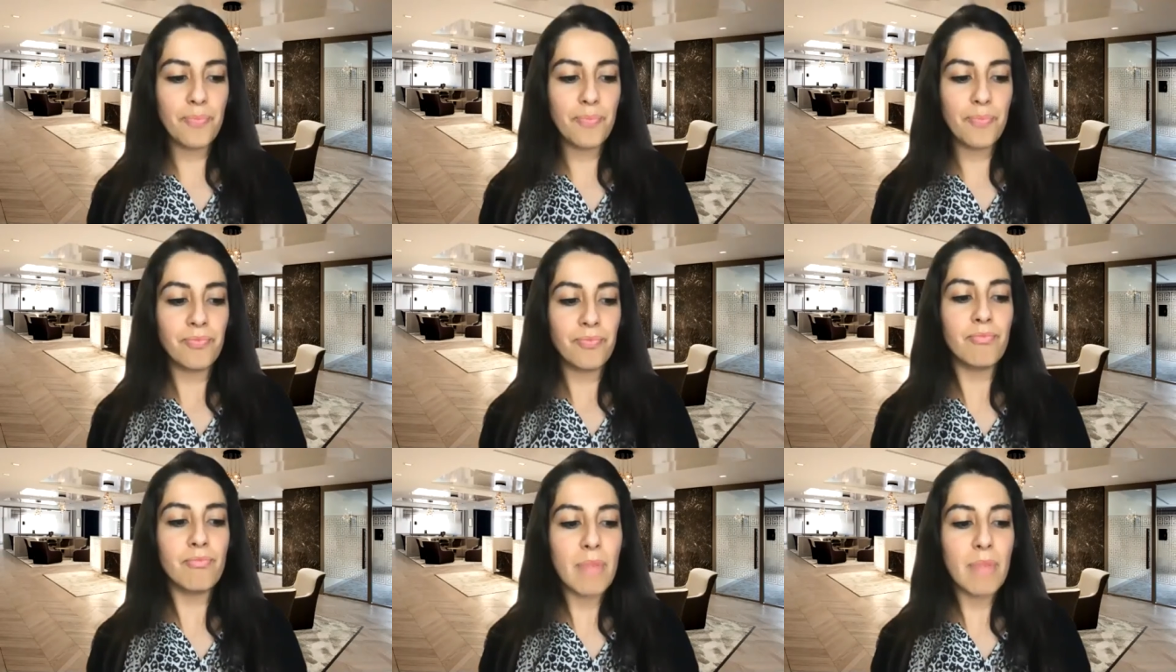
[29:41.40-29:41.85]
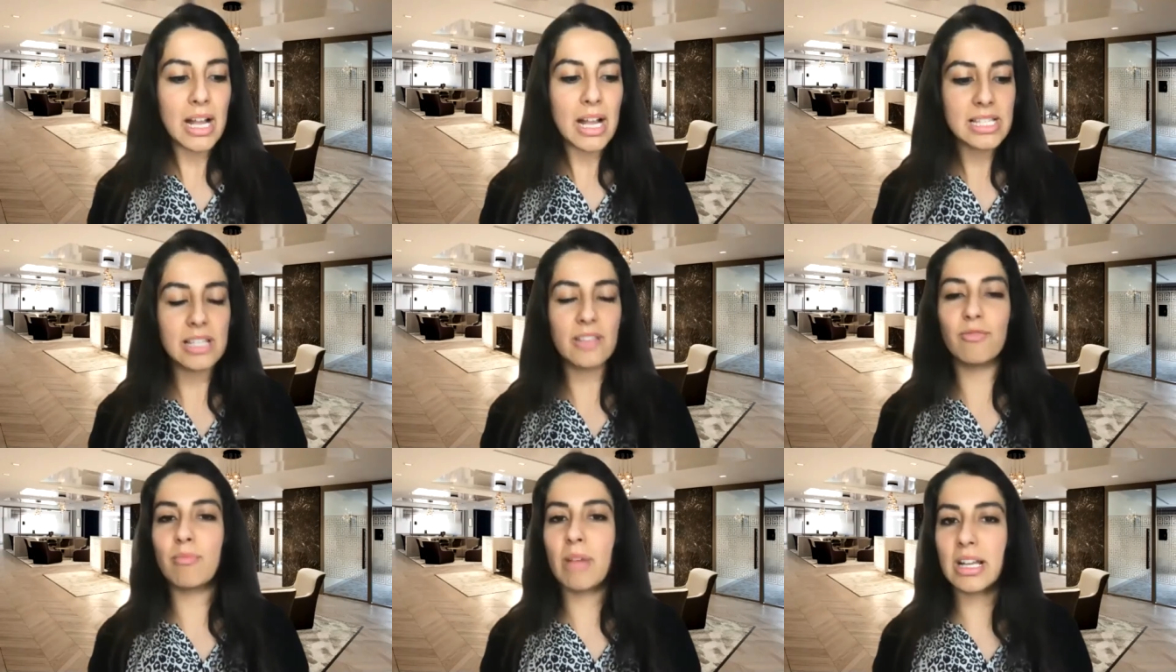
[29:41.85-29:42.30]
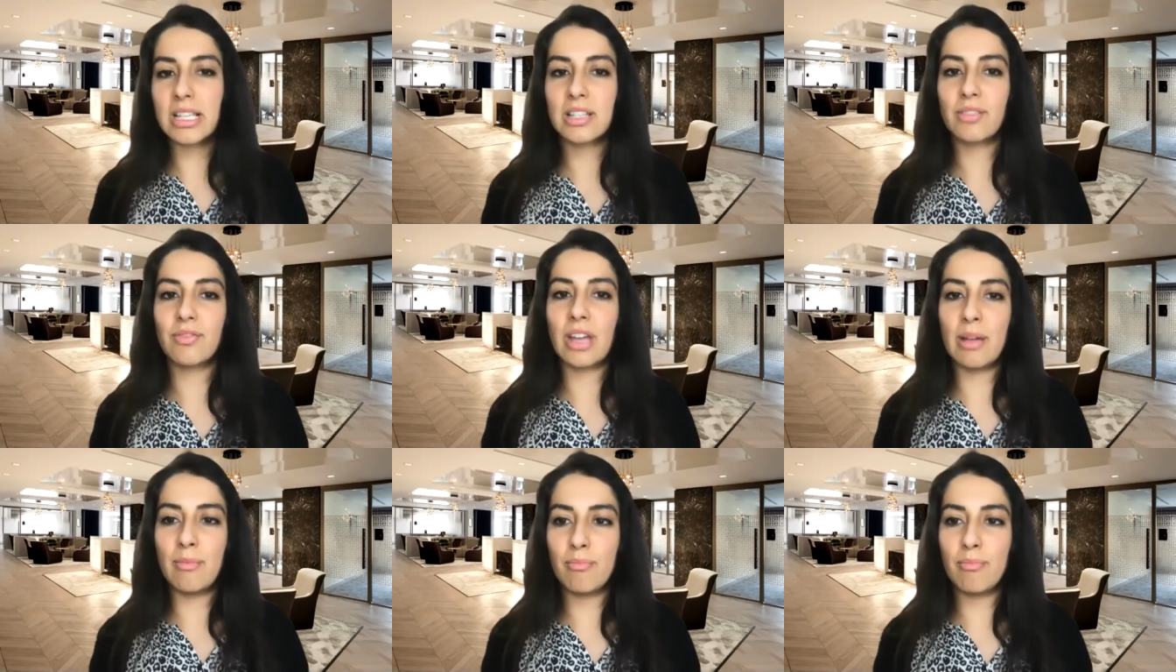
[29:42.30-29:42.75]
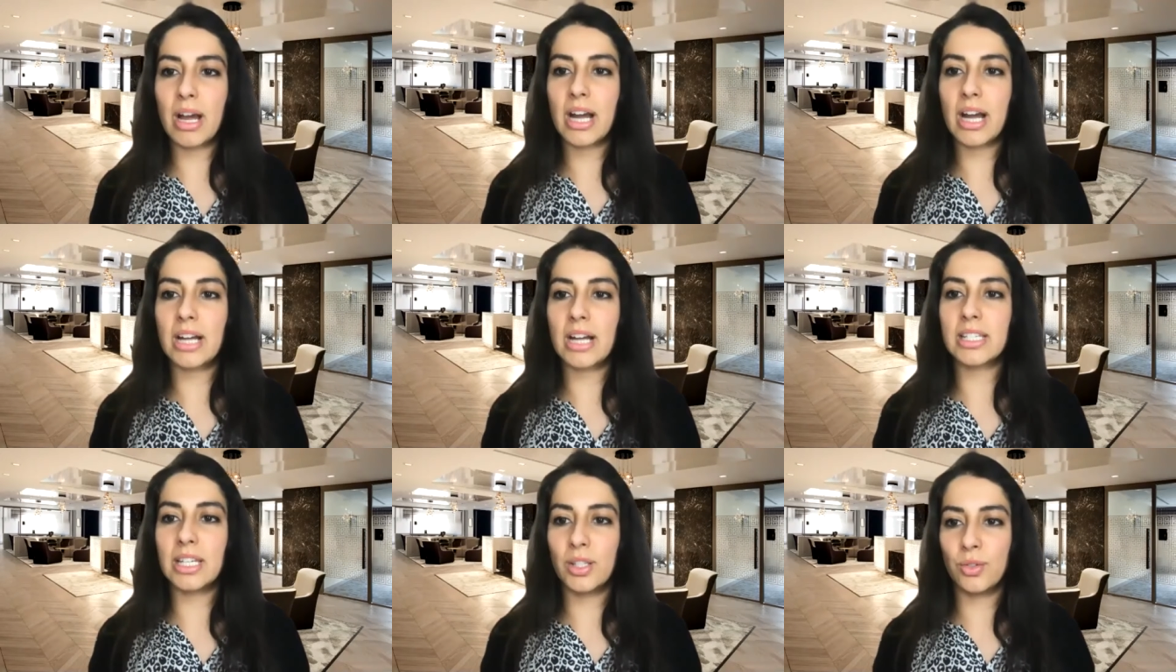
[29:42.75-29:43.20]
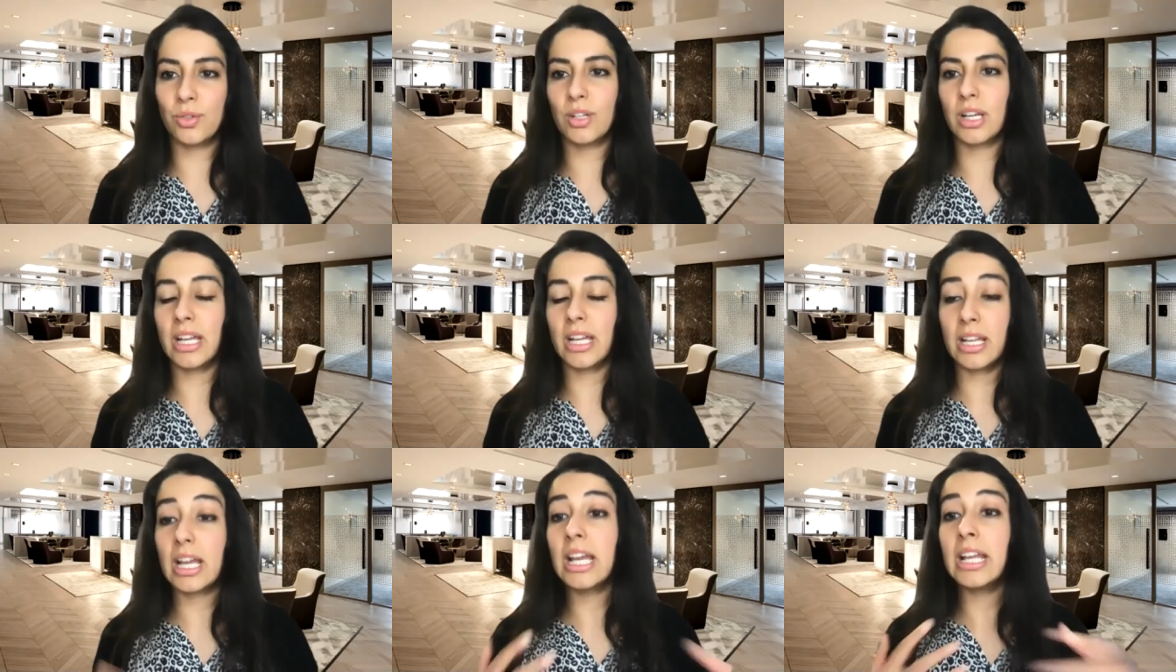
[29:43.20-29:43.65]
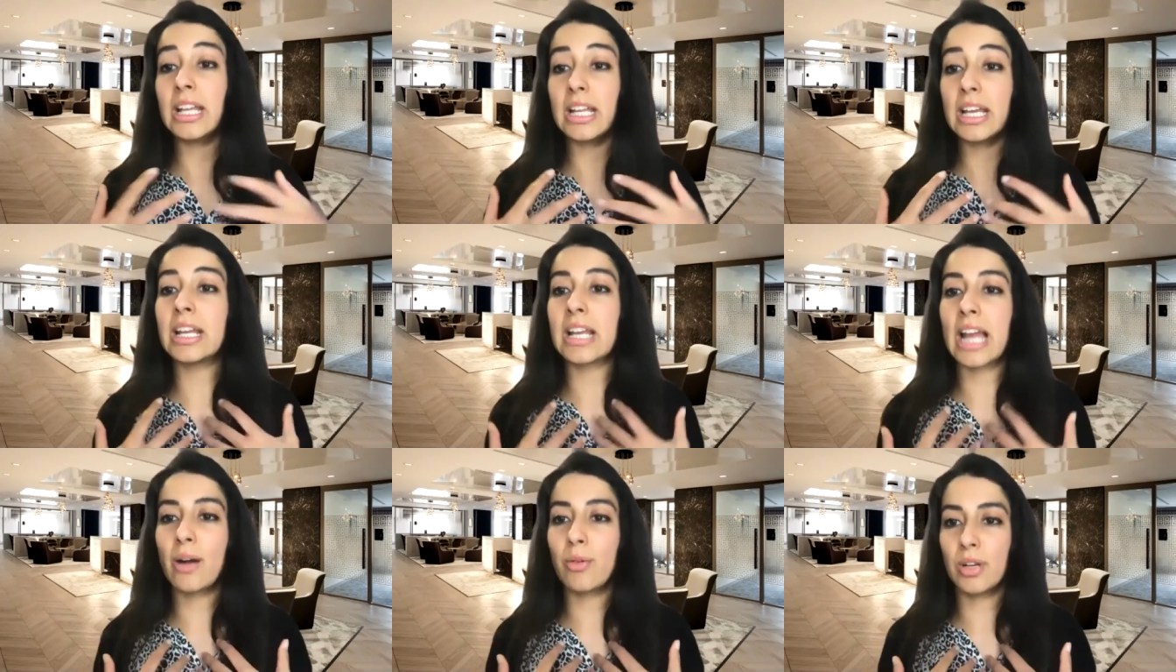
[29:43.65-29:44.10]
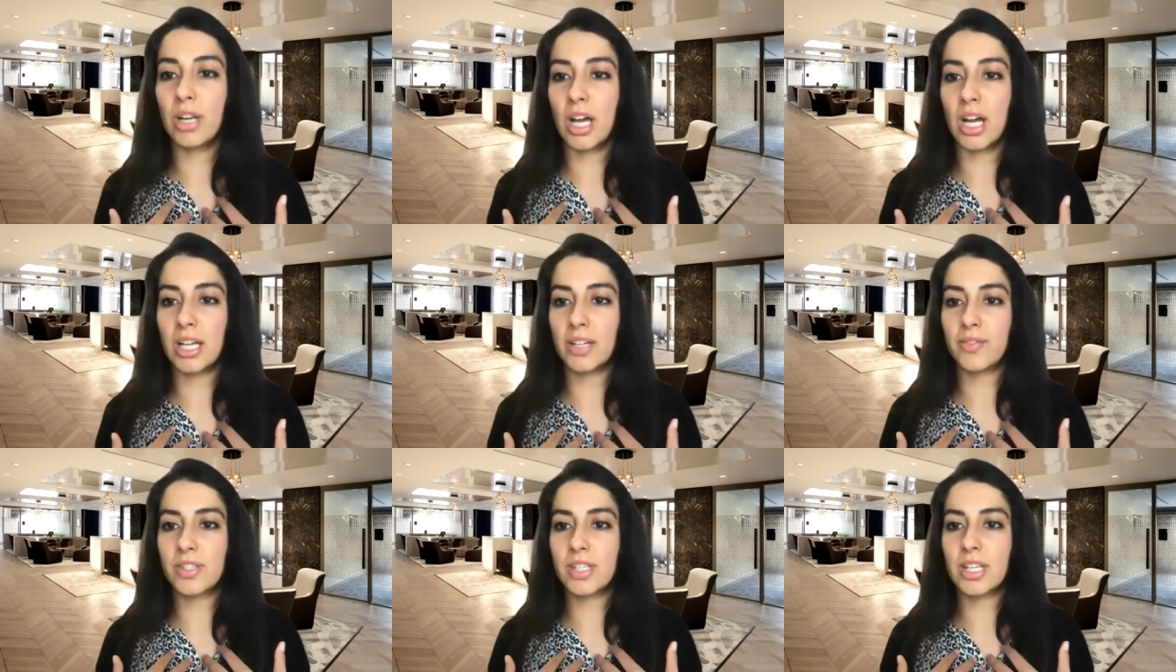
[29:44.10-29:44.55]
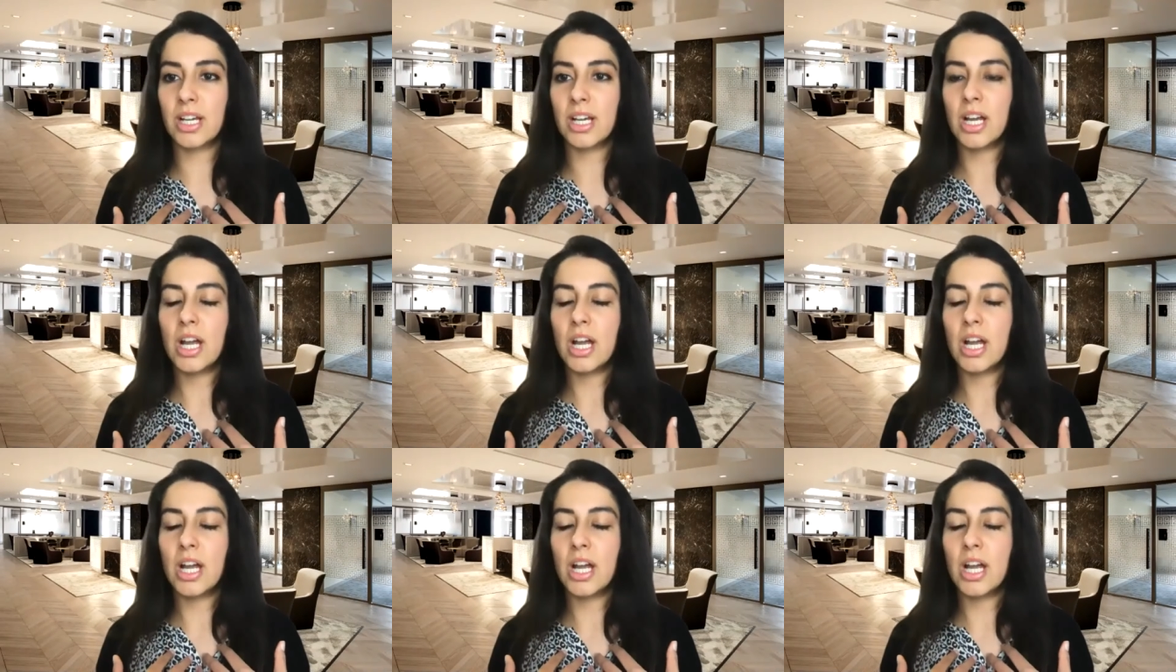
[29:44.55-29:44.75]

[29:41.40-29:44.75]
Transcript: massive massive impact in your in, in, in our lives